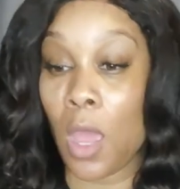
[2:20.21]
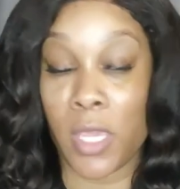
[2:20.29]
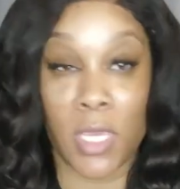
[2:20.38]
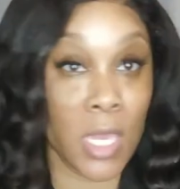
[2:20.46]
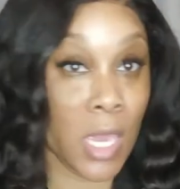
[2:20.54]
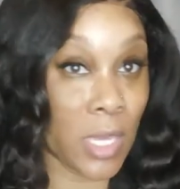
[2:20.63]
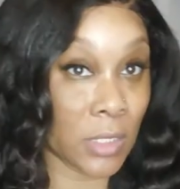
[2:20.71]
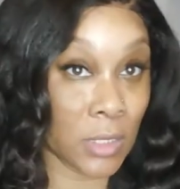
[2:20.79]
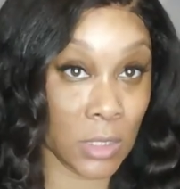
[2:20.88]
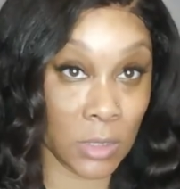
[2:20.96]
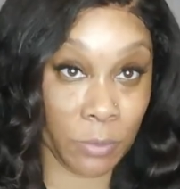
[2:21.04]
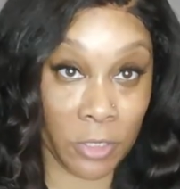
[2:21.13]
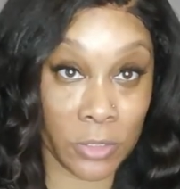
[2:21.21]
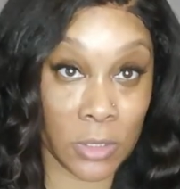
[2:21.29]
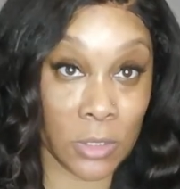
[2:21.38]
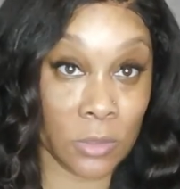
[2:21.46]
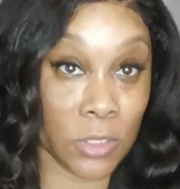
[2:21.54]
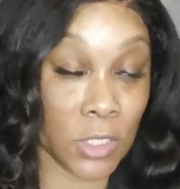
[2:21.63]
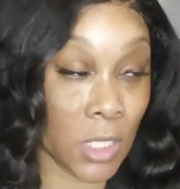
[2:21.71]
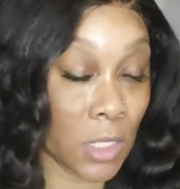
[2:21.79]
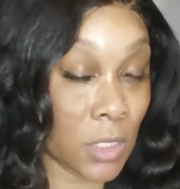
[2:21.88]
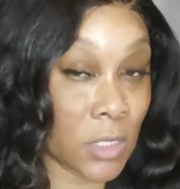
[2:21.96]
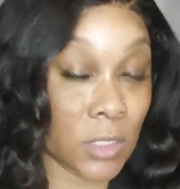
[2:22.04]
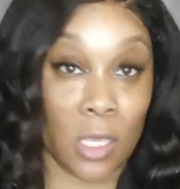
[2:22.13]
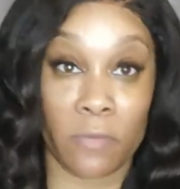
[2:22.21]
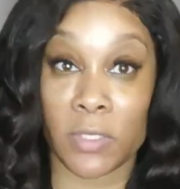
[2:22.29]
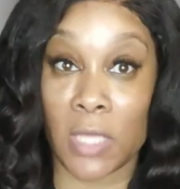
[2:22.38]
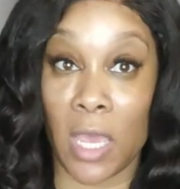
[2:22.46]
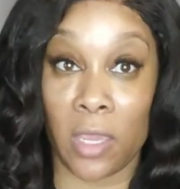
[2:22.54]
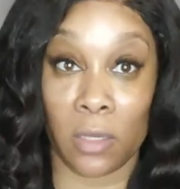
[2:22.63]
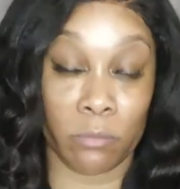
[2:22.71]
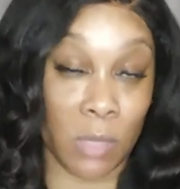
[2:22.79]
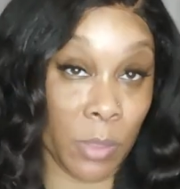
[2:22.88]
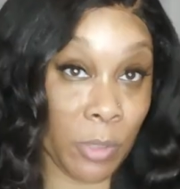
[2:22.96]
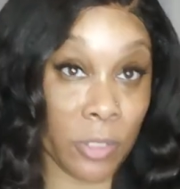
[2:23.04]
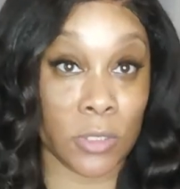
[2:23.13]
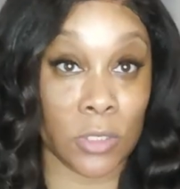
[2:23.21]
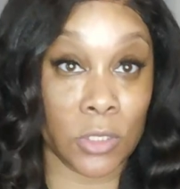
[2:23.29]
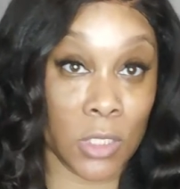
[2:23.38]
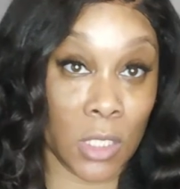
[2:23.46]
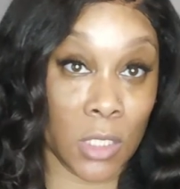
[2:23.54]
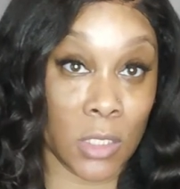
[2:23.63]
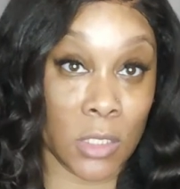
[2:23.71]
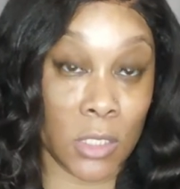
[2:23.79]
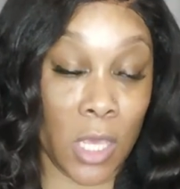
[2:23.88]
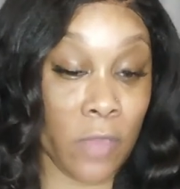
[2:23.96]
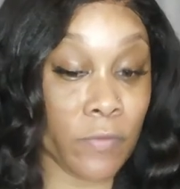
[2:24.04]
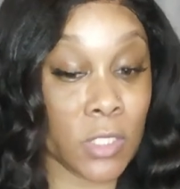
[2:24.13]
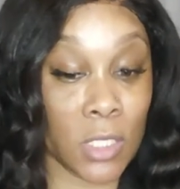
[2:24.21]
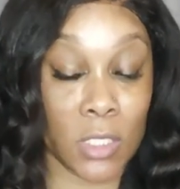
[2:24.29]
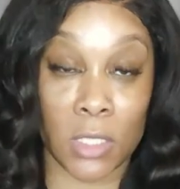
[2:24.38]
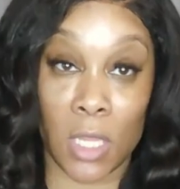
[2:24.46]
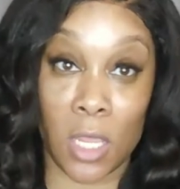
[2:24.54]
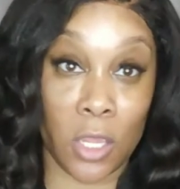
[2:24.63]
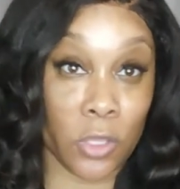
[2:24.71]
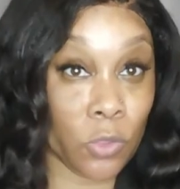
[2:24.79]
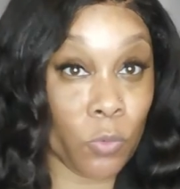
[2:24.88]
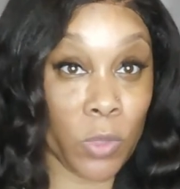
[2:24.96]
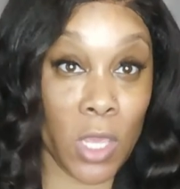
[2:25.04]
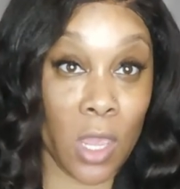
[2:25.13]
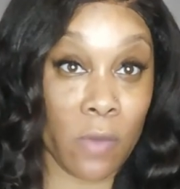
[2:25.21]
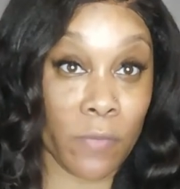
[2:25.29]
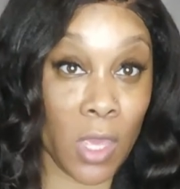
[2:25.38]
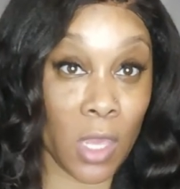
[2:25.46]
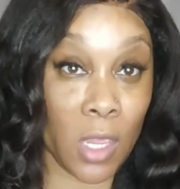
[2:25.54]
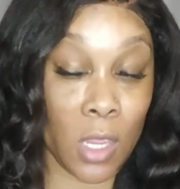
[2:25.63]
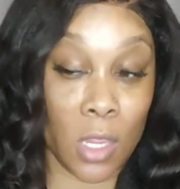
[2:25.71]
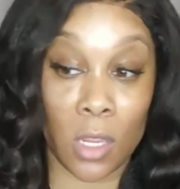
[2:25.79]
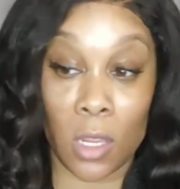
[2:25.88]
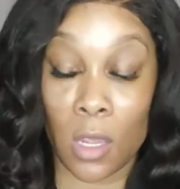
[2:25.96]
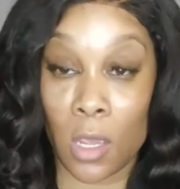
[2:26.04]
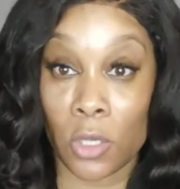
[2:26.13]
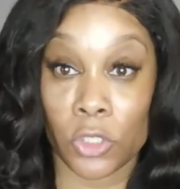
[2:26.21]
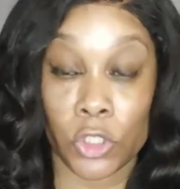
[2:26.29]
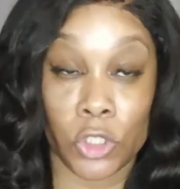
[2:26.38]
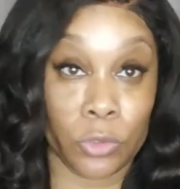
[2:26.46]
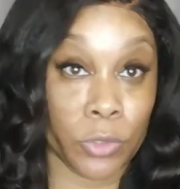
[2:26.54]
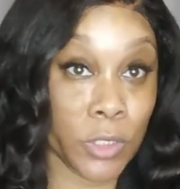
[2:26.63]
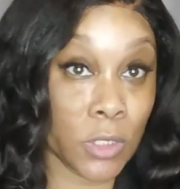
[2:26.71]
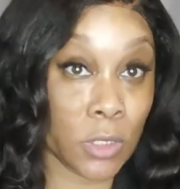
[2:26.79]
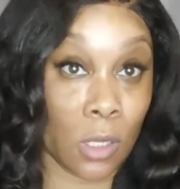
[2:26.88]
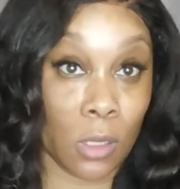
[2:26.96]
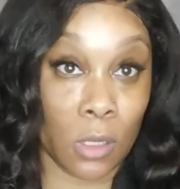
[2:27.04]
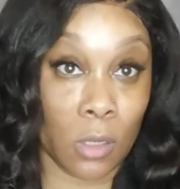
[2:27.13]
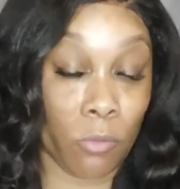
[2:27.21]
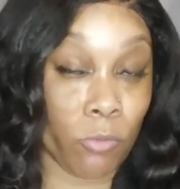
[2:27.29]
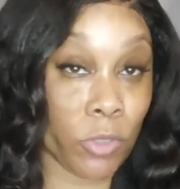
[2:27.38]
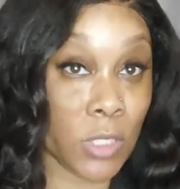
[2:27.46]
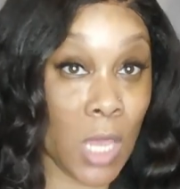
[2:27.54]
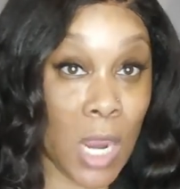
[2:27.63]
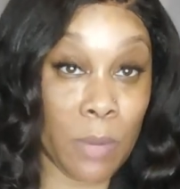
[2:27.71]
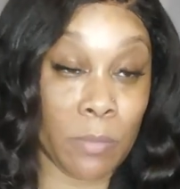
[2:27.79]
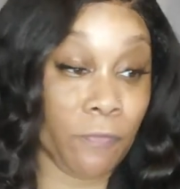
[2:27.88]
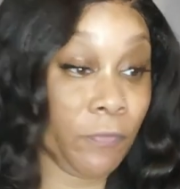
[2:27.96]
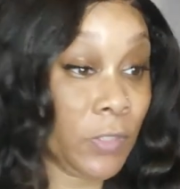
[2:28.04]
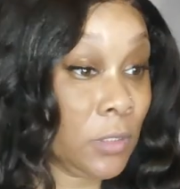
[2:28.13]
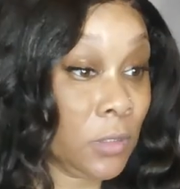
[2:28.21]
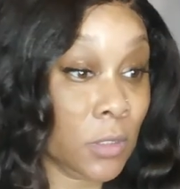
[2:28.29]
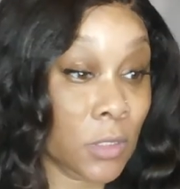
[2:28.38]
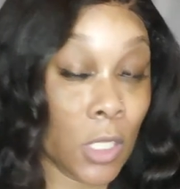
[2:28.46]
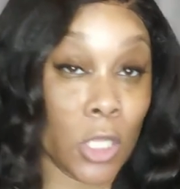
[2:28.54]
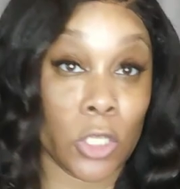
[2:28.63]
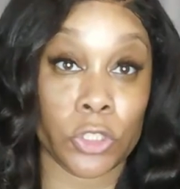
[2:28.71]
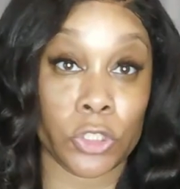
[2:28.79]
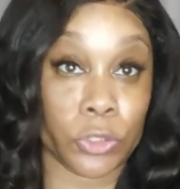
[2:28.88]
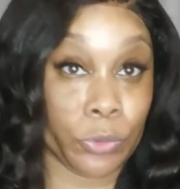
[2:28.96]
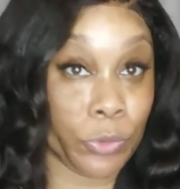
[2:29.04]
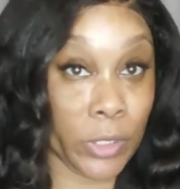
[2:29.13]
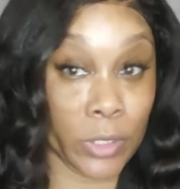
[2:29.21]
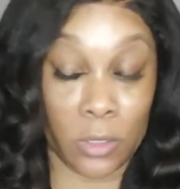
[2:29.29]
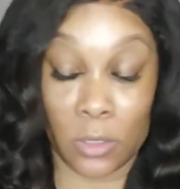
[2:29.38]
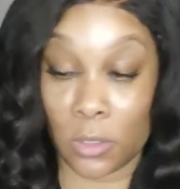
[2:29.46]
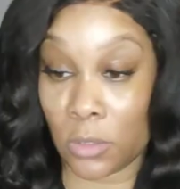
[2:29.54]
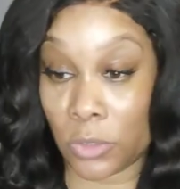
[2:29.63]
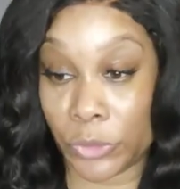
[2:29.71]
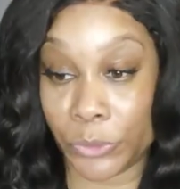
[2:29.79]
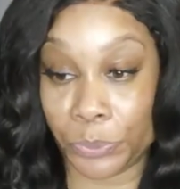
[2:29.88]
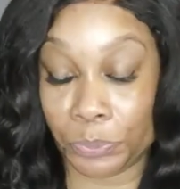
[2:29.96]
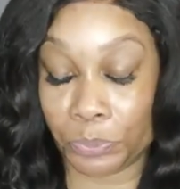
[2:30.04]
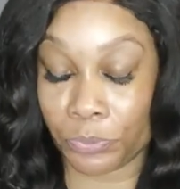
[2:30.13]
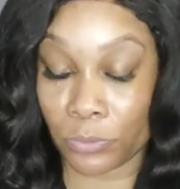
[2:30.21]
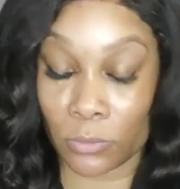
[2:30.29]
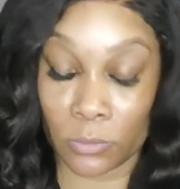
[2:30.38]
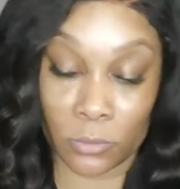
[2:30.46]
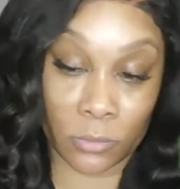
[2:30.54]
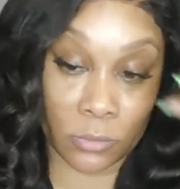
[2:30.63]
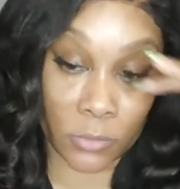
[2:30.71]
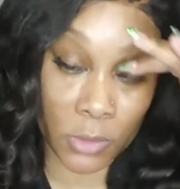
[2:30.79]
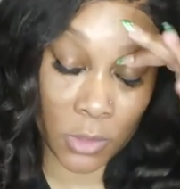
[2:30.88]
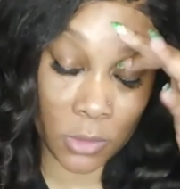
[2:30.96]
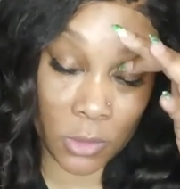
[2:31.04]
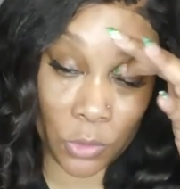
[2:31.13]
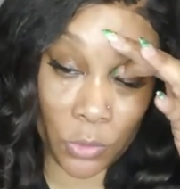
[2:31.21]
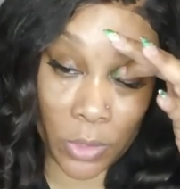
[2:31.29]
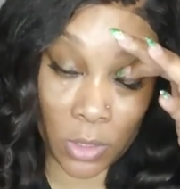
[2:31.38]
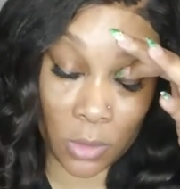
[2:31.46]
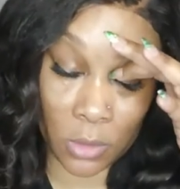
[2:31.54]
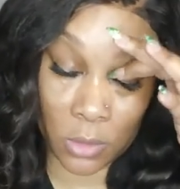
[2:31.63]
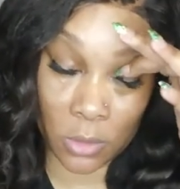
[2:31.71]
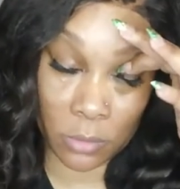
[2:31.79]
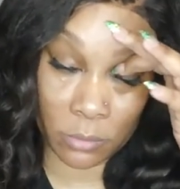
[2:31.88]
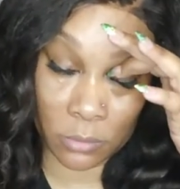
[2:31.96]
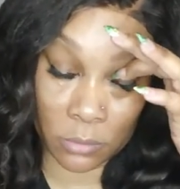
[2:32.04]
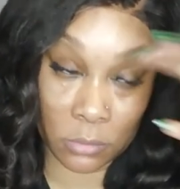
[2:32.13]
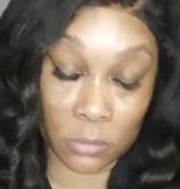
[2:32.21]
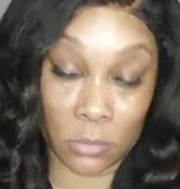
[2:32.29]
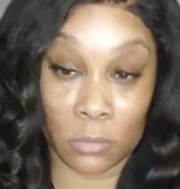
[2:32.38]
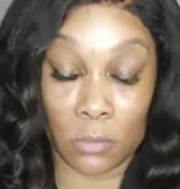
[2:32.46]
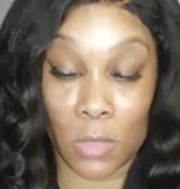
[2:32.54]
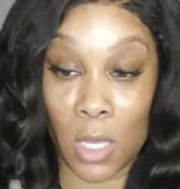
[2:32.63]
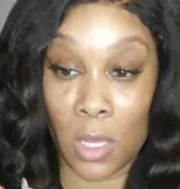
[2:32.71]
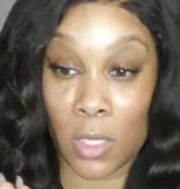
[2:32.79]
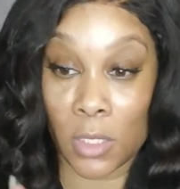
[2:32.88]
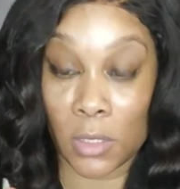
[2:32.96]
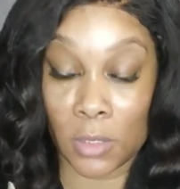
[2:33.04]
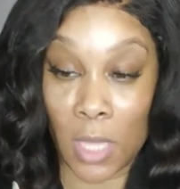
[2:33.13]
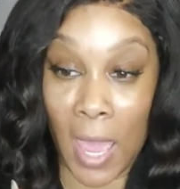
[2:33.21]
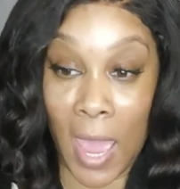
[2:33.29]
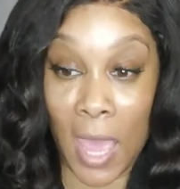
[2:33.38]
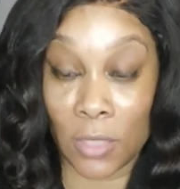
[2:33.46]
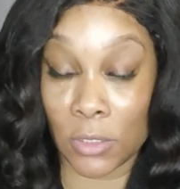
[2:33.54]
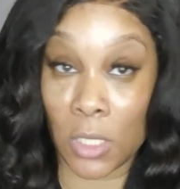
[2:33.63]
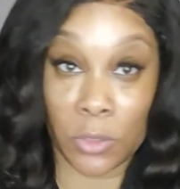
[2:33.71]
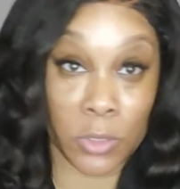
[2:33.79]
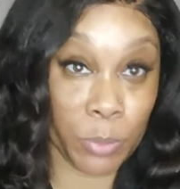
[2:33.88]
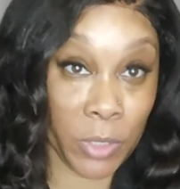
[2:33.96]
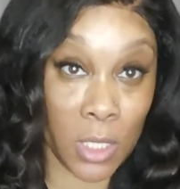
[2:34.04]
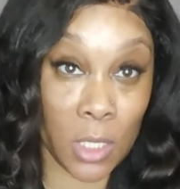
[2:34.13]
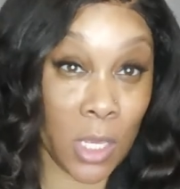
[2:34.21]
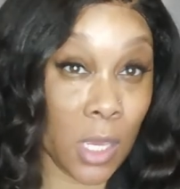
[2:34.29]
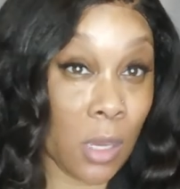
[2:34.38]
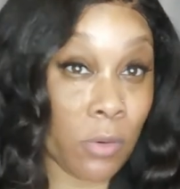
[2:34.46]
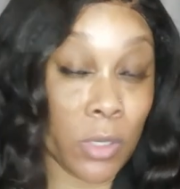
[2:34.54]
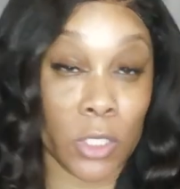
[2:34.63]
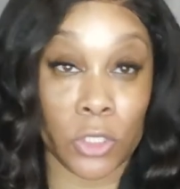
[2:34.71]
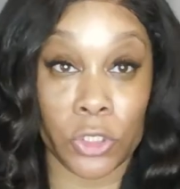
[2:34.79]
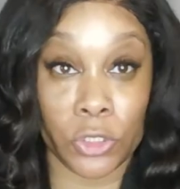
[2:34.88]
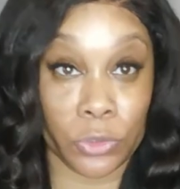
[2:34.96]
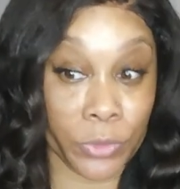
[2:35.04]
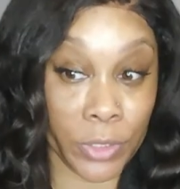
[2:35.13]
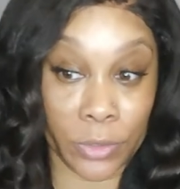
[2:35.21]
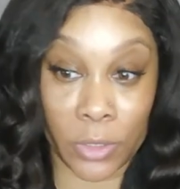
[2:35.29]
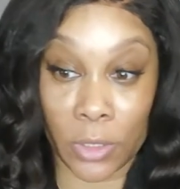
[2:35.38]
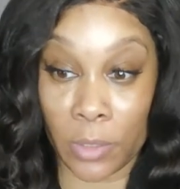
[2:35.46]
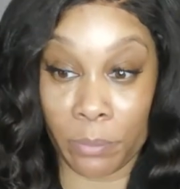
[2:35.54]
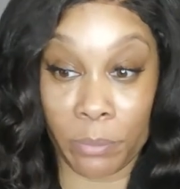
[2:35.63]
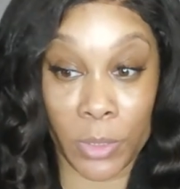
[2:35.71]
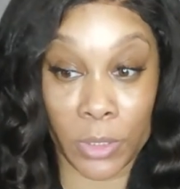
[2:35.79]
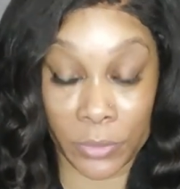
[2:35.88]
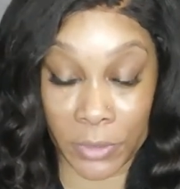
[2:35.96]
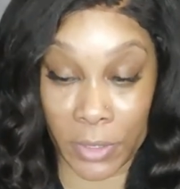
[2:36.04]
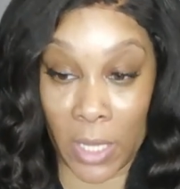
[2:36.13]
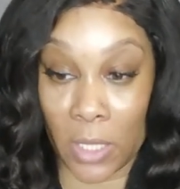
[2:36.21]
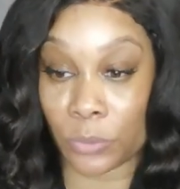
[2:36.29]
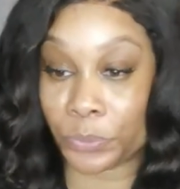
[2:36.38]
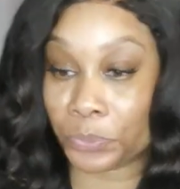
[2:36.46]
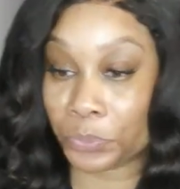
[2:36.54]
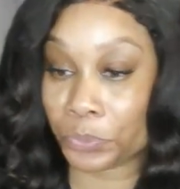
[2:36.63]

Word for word: He has his personal checking and savings. I have my personal checking and savings. And together we have a joint um, retirement fund and a joint um, joint um, household spending account and a joint um, bills account.